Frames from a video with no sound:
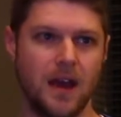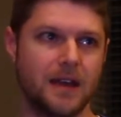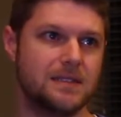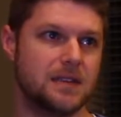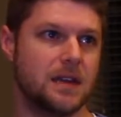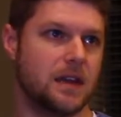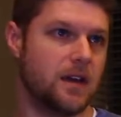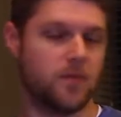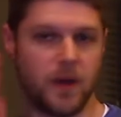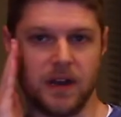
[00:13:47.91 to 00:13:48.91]
I'd say I'd
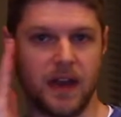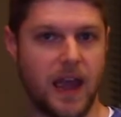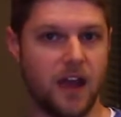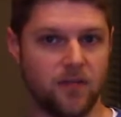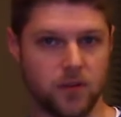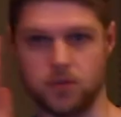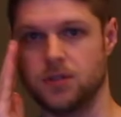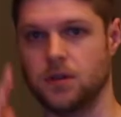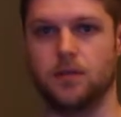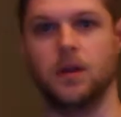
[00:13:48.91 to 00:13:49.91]
have about an
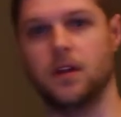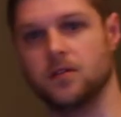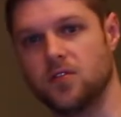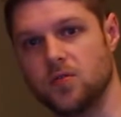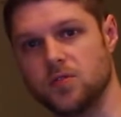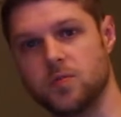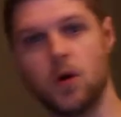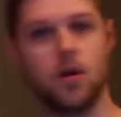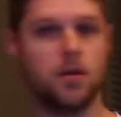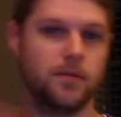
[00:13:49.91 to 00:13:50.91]
average. Not too
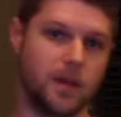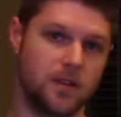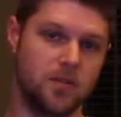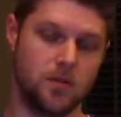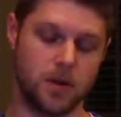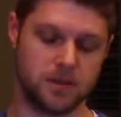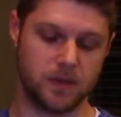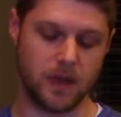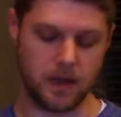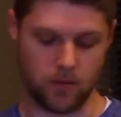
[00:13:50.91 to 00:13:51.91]
small, not too large. I'm
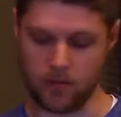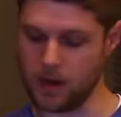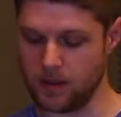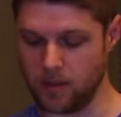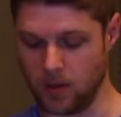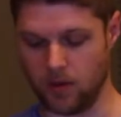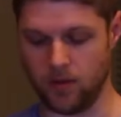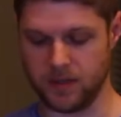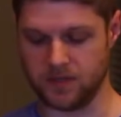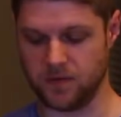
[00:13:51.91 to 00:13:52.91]
kind of right in the middle
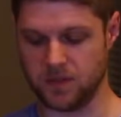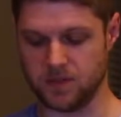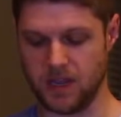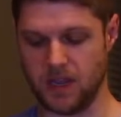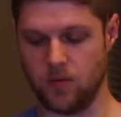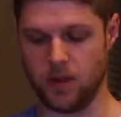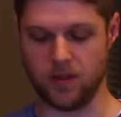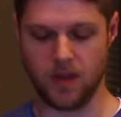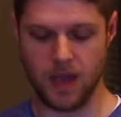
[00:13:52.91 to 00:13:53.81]
as far as my head width.